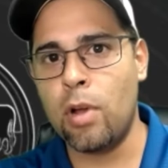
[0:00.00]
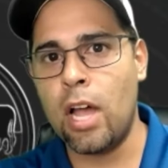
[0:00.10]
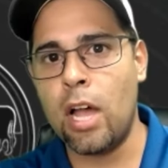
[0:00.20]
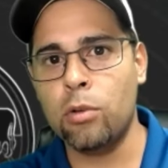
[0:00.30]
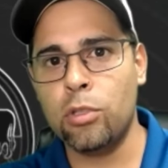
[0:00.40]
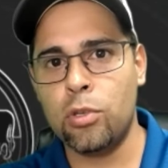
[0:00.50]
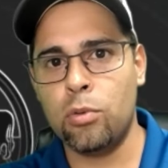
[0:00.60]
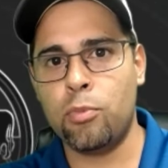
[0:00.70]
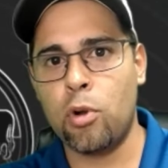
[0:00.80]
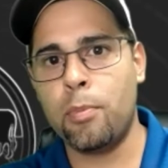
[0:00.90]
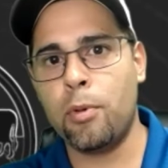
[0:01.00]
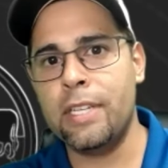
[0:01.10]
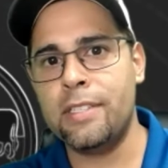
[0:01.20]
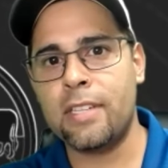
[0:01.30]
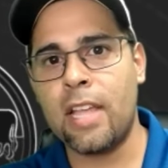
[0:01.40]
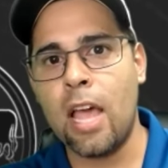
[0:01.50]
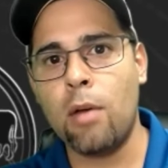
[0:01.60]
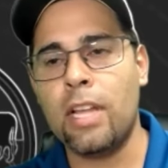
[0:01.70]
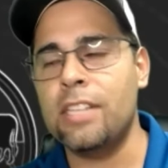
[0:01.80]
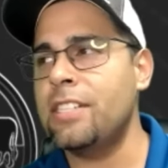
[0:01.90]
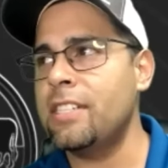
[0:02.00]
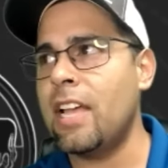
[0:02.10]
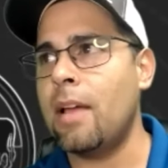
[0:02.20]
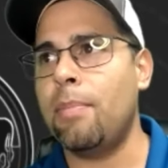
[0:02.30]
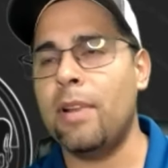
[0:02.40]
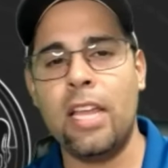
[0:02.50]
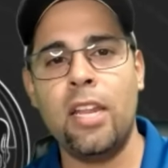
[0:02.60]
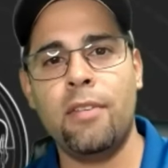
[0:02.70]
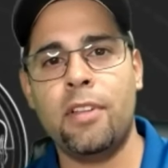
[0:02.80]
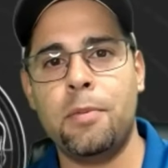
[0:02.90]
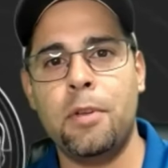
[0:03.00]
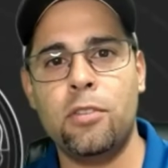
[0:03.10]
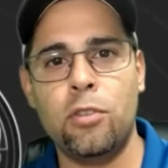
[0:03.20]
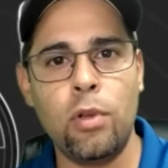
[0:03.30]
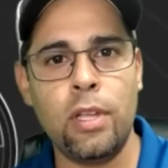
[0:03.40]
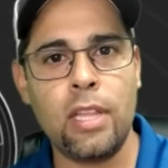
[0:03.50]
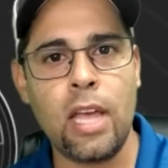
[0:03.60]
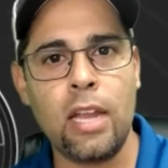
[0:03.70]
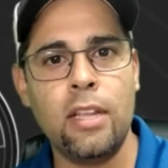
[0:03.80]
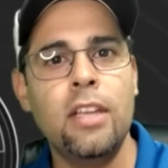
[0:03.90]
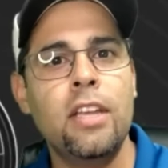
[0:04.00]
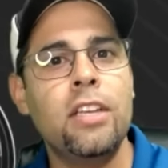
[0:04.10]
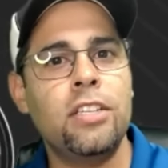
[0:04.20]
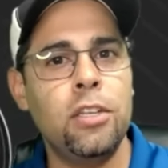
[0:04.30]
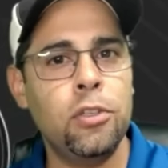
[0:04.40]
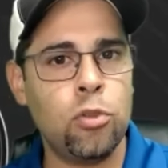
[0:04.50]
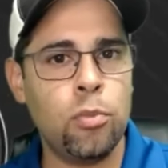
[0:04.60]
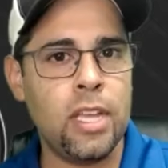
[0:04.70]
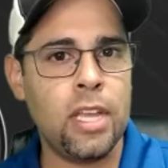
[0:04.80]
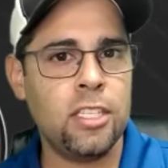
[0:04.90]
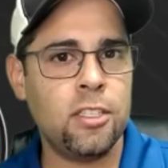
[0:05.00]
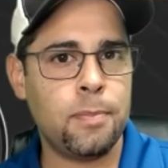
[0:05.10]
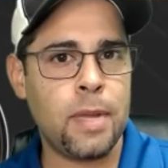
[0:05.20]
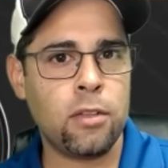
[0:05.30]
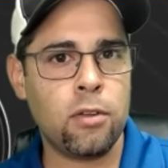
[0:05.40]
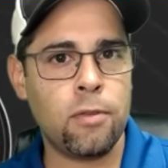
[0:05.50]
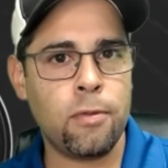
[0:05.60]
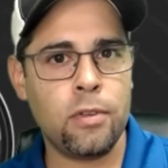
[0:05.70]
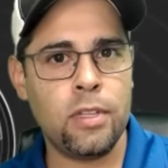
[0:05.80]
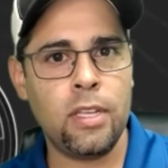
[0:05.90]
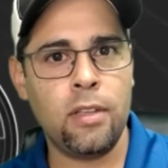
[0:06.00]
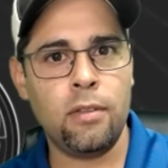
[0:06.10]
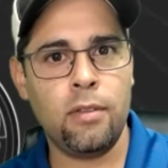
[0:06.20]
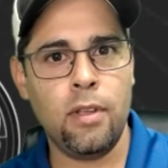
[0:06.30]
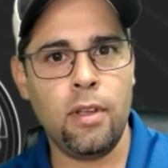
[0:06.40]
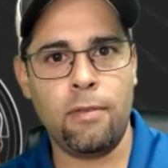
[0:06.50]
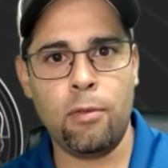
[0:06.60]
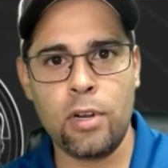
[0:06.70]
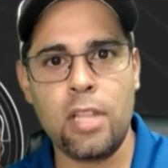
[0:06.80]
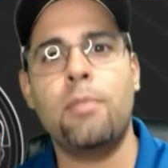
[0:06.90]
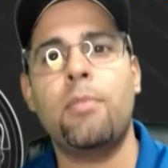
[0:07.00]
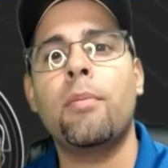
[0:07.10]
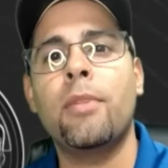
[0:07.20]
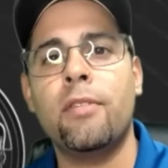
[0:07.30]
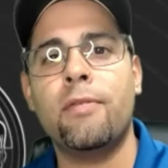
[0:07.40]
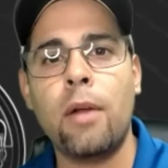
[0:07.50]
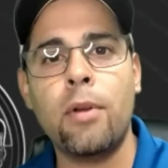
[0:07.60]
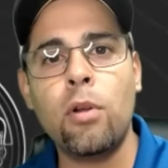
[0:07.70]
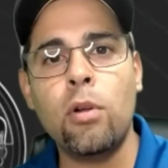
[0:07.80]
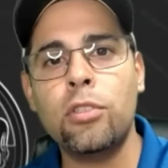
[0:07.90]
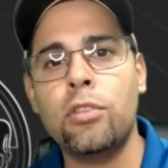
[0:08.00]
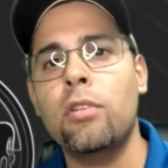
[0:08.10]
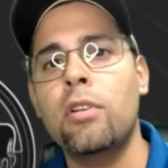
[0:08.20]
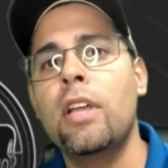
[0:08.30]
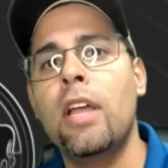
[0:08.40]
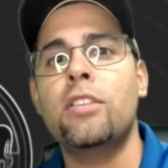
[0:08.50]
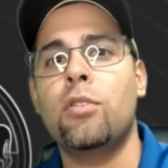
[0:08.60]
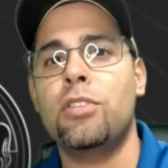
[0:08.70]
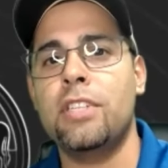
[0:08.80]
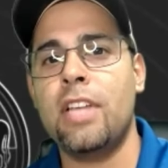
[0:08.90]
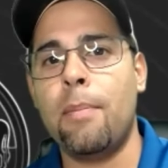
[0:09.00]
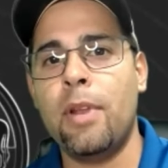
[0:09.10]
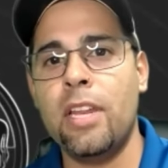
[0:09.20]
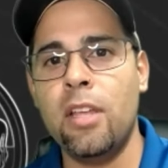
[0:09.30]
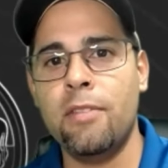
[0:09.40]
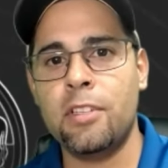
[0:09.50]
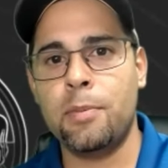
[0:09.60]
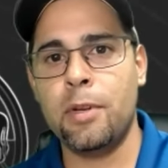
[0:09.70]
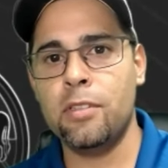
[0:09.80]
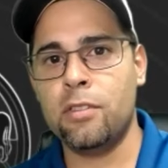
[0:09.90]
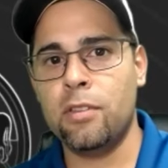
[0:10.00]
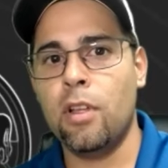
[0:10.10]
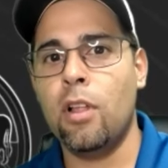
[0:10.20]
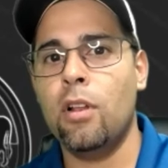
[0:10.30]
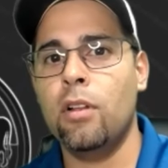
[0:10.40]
you how to properly scout, and she's got plenty of experience doing that. She used to be an inspector for the Florida Department of Agriculture, so she's got plenty of experience